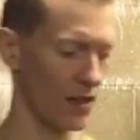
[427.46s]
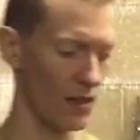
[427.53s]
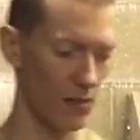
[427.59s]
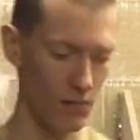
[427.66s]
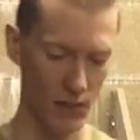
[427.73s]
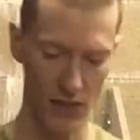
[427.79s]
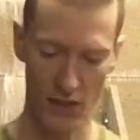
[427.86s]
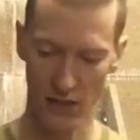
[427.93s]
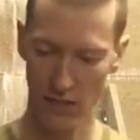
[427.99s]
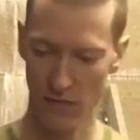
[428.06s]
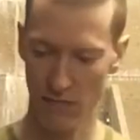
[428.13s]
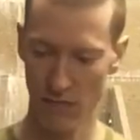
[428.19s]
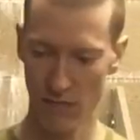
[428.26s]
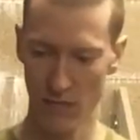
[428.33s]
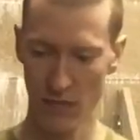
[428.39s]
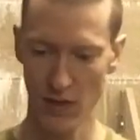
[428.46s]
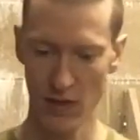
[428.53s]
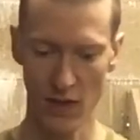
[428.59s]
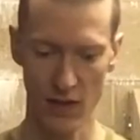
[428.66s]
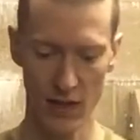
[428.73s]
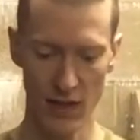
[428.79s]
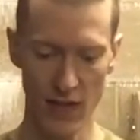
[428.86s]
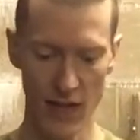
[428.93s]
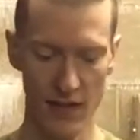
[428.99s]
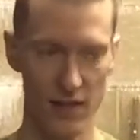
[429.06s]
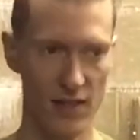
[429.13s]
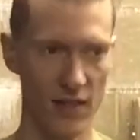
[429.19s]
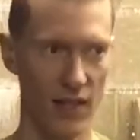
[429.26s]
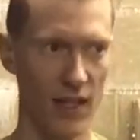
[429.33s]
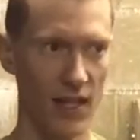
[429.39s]
they're less
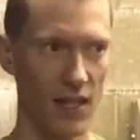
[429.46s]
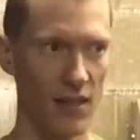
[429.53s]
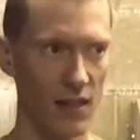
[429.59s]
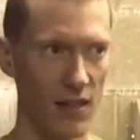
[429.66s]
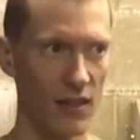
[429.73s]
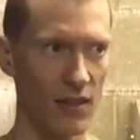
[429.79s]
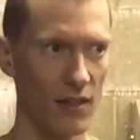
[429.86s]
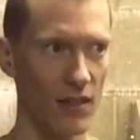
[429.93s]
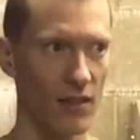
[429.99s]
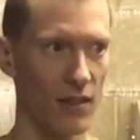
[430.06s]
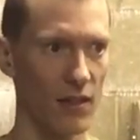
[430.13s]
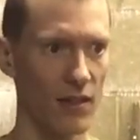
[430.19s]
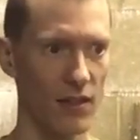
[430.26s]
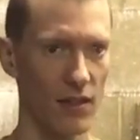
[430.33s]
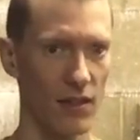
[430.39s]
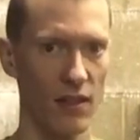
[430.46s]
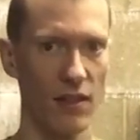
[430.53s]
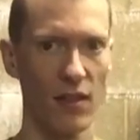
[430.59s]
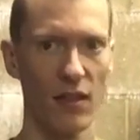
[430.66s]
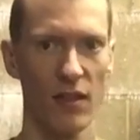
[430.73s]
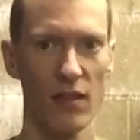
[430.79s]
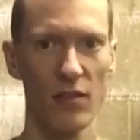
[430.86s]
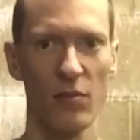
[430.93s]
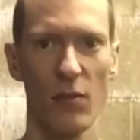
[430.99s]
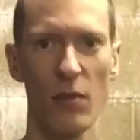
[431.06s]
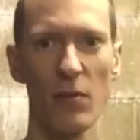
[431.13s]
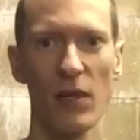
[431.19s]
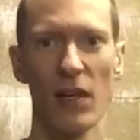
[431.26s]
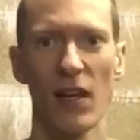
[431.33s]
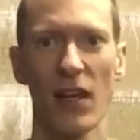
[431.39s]
than a kilo.
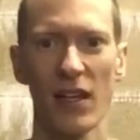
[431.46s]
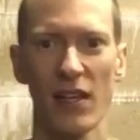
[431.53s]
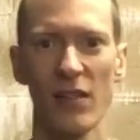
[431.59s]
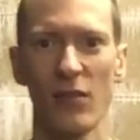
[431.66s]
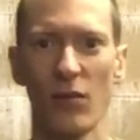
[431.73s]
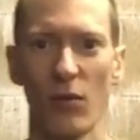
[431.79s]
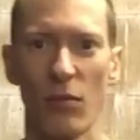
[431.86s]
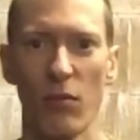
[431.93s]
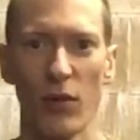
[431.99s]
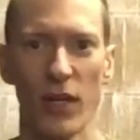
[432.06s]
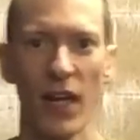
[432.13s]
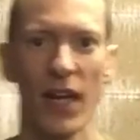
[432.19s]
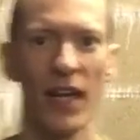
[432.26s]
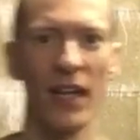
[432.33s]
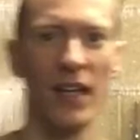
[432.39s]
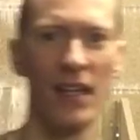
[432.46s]
Probably like 0.8.